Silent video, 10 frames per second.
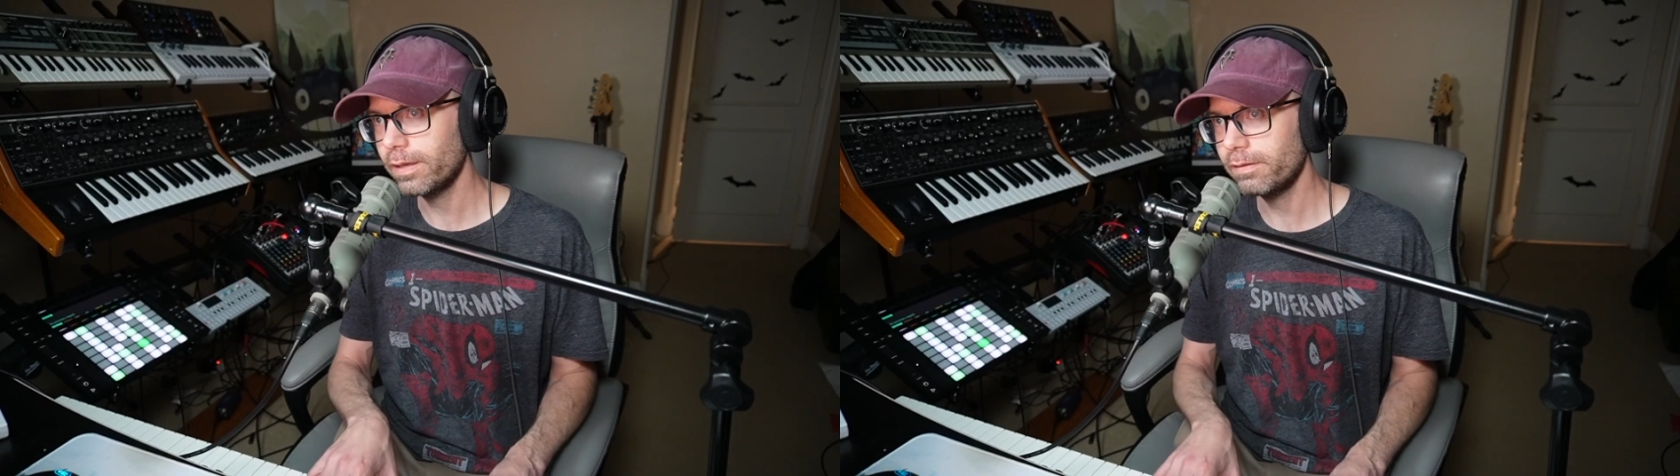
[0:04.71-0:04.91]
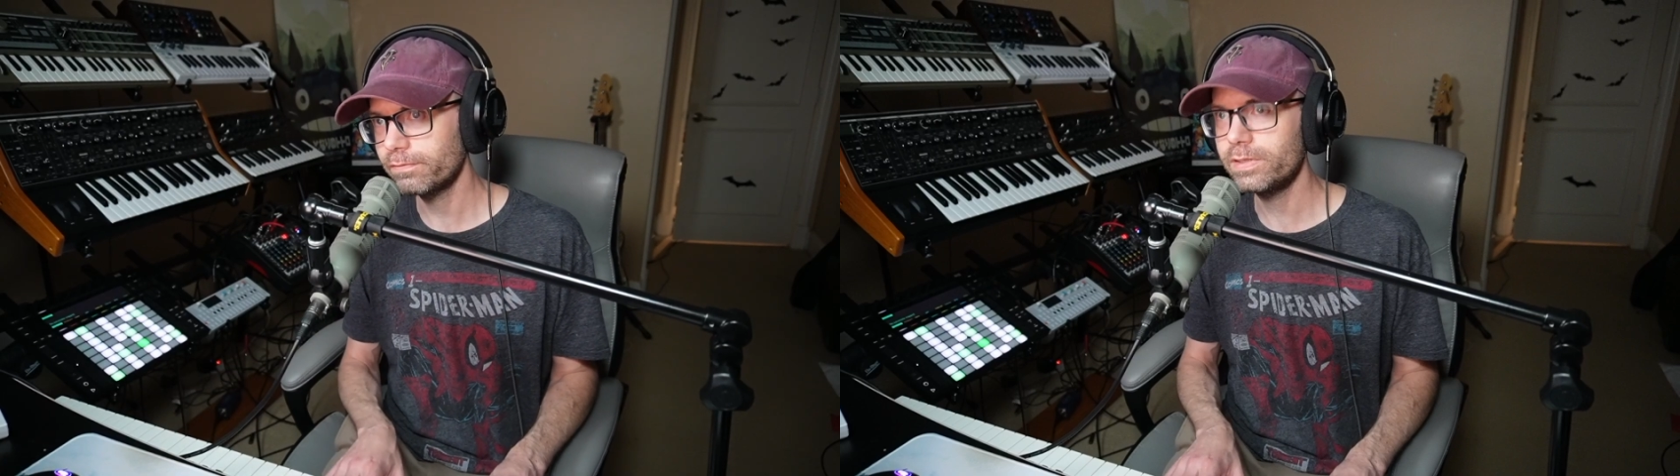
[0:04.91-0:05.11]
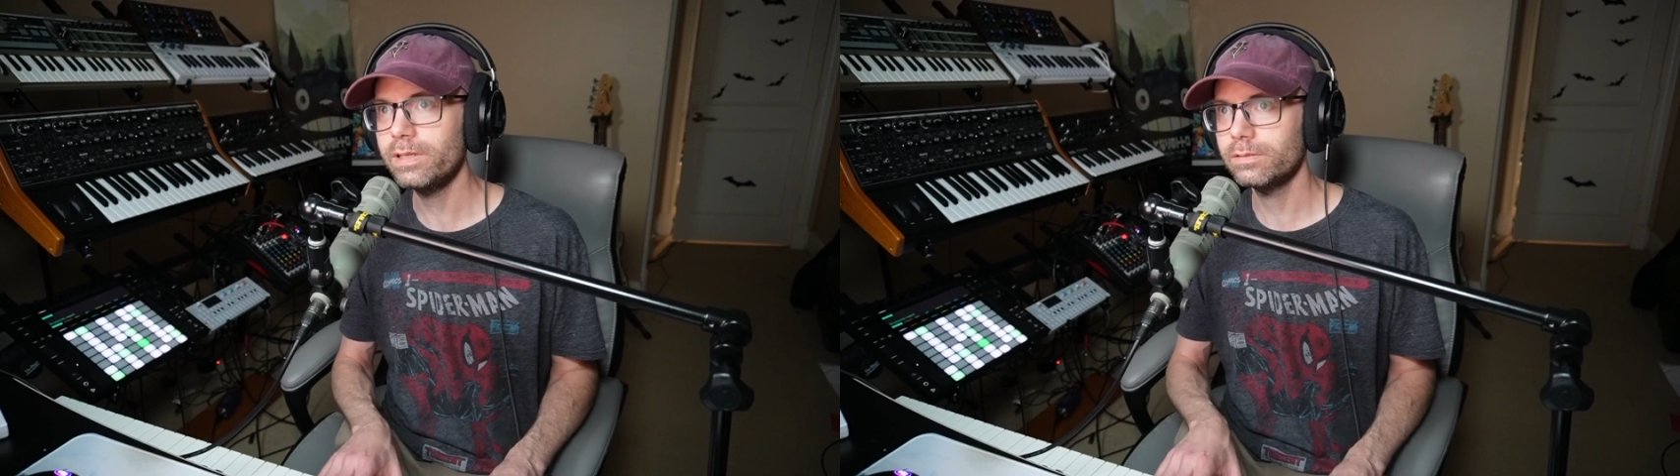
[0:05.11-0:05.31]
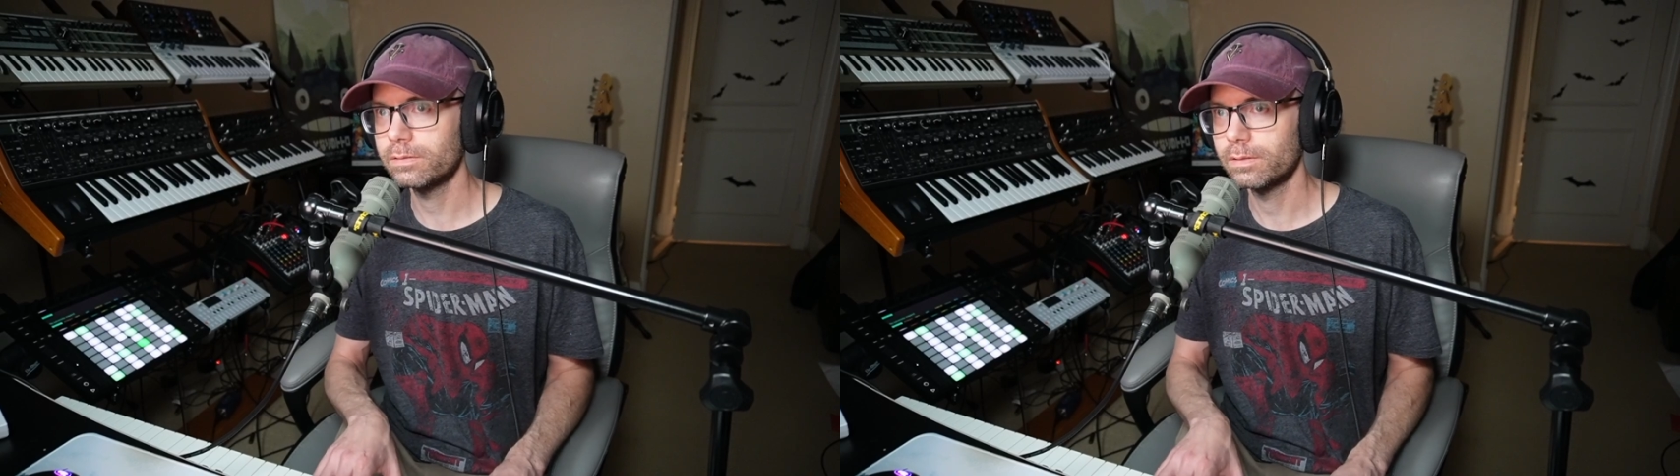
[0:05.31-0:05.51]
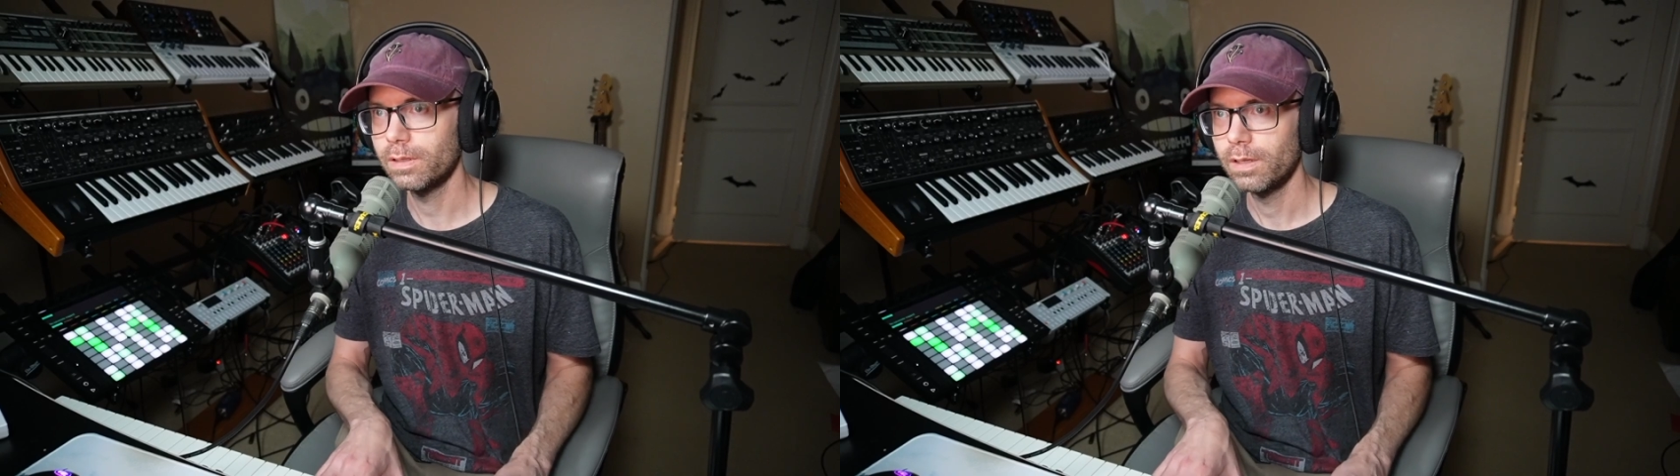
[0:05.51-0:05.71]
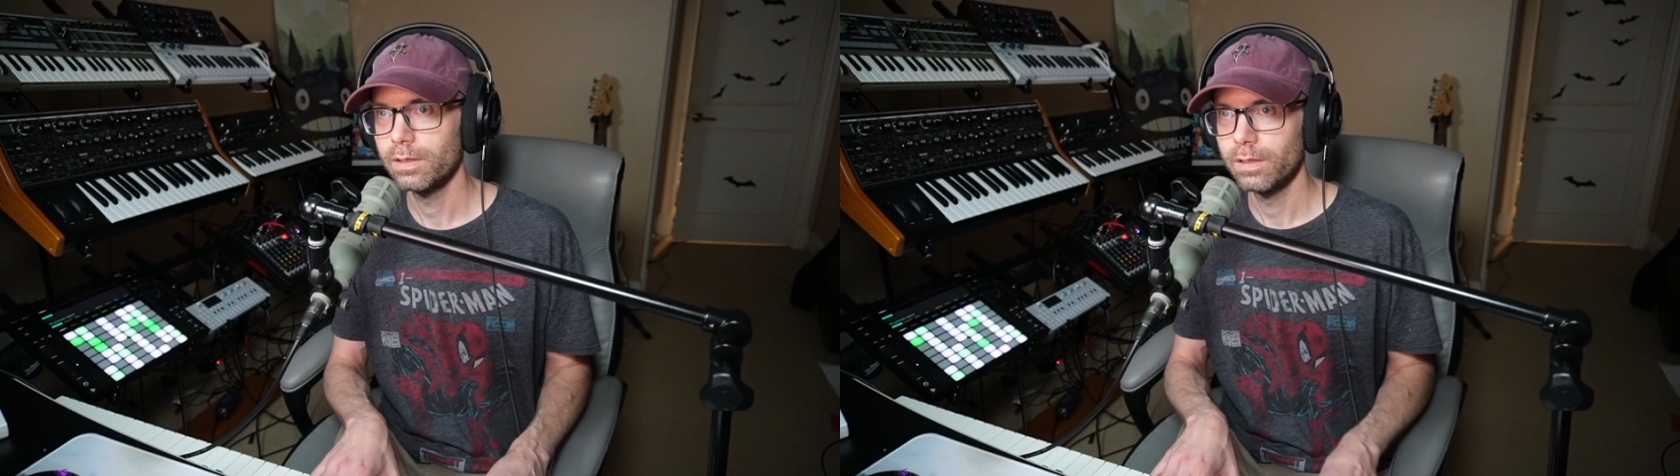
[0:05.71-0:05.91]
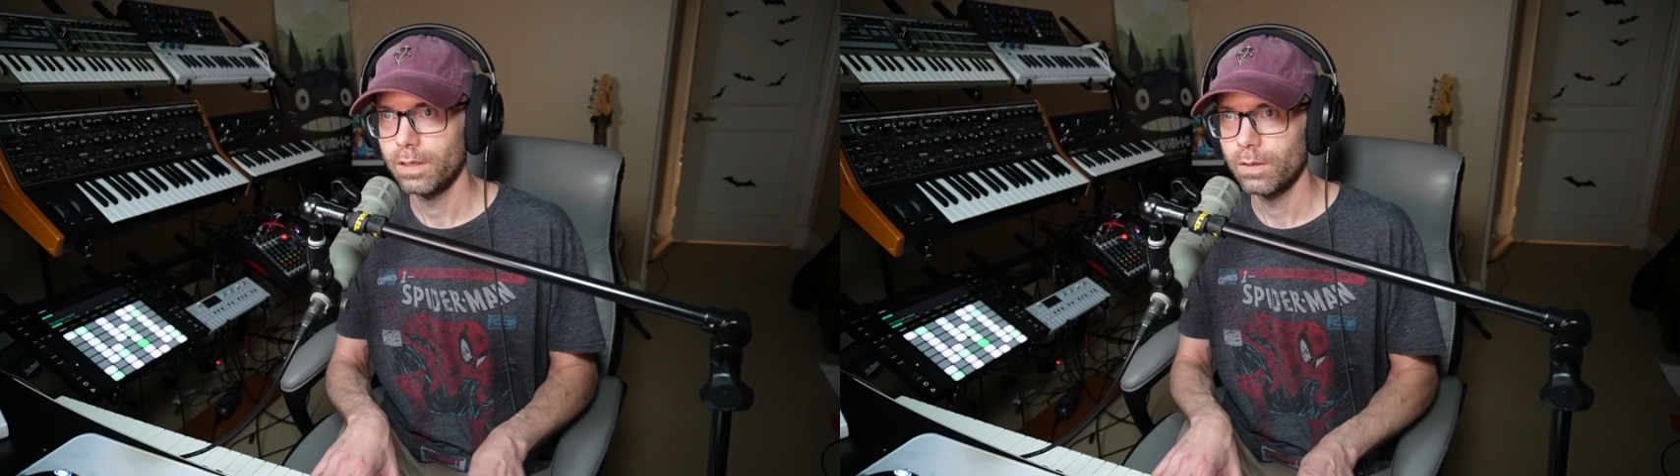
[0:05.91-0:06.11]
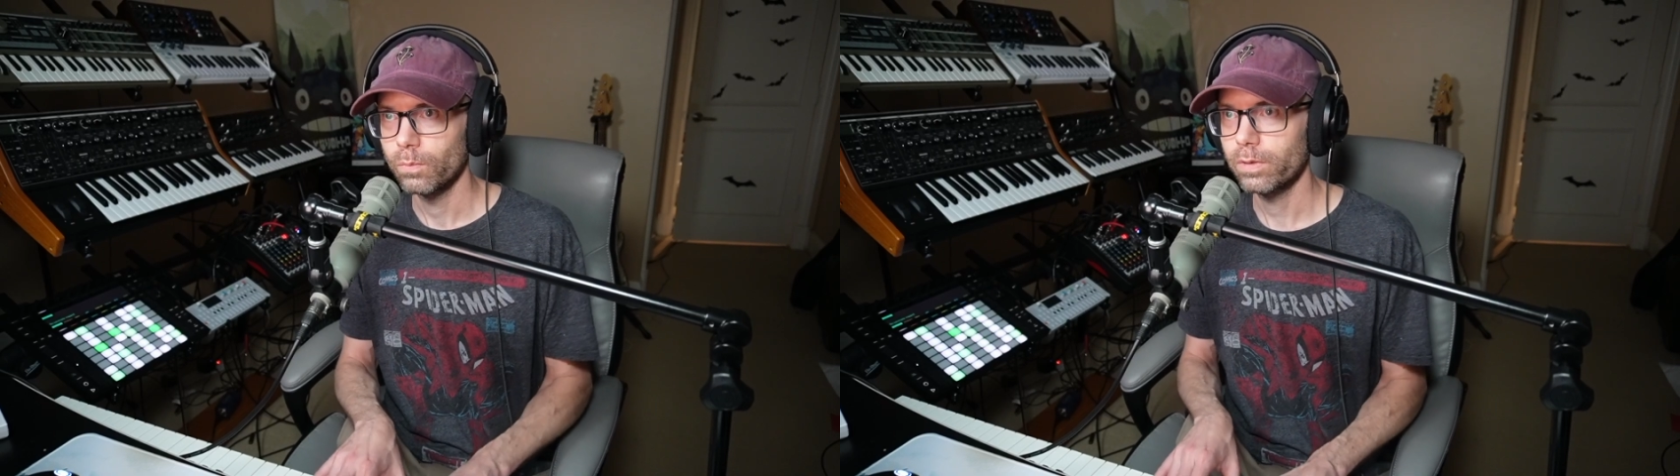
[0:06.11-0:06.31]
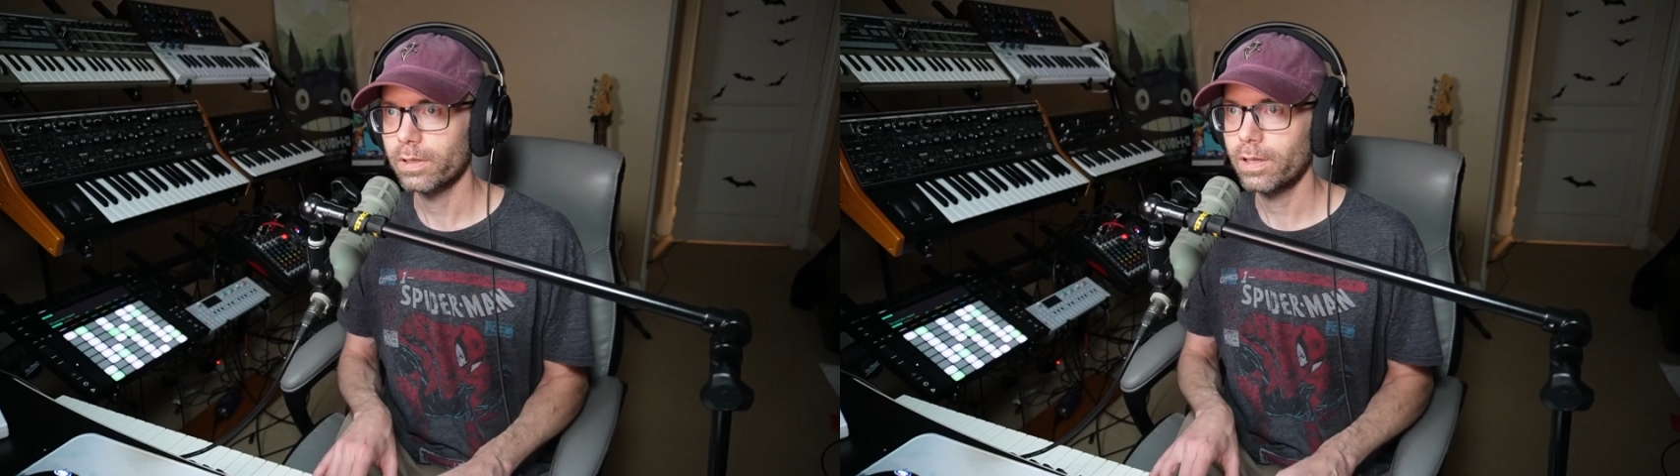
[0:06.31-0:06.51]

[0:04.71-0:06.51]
out of Denton were a